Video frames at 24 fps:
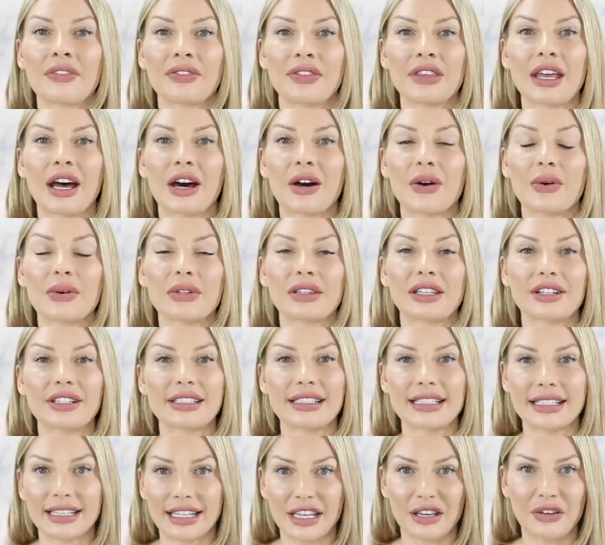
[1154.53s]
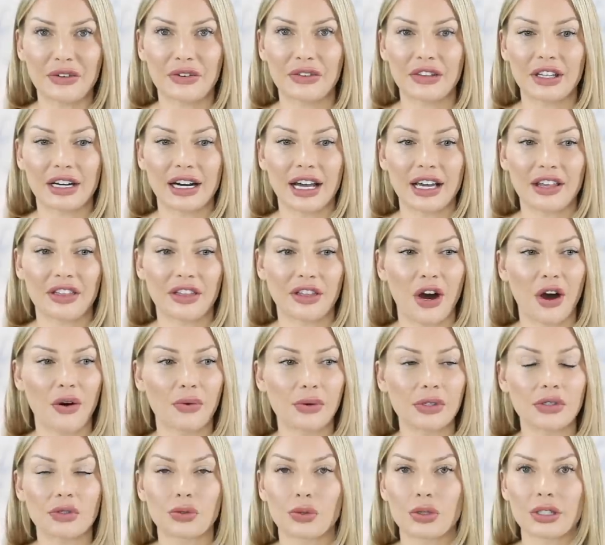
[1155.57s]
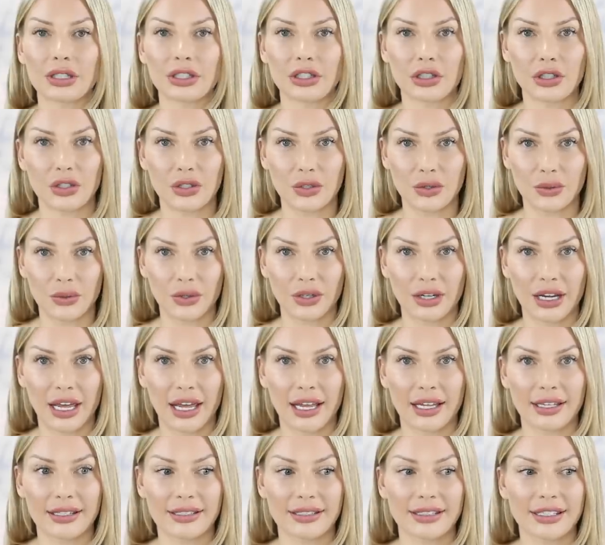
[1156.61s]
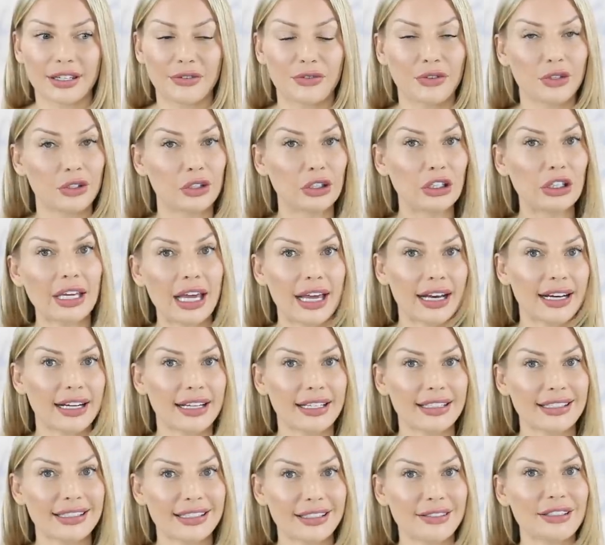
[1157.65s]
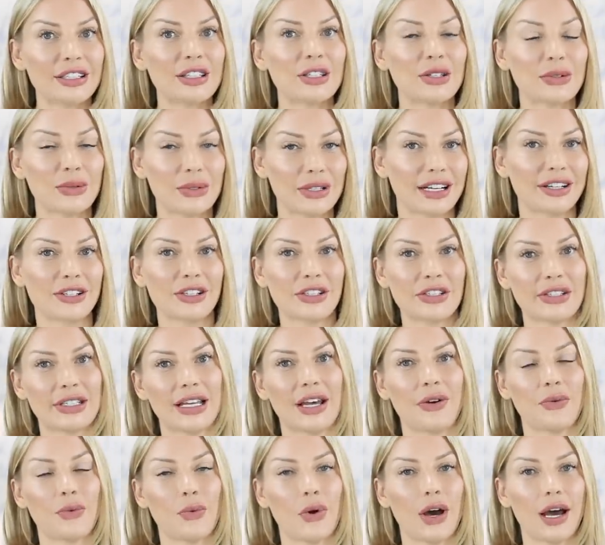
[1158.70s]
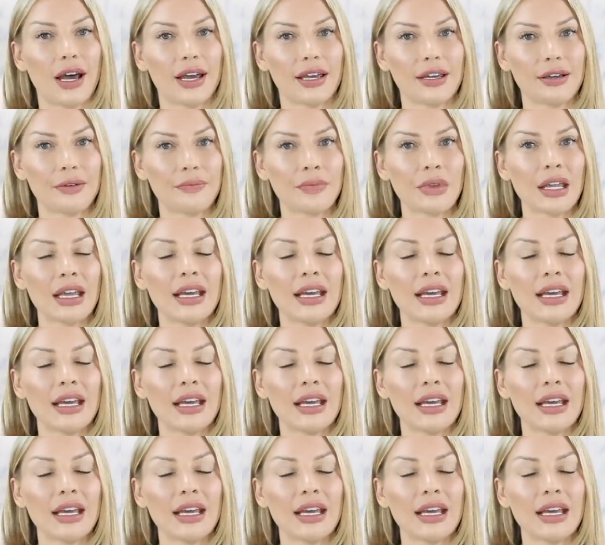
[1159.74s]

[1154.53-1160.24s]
Now, there is a gift that I thought was really cute, and if you look at it, you will understand why.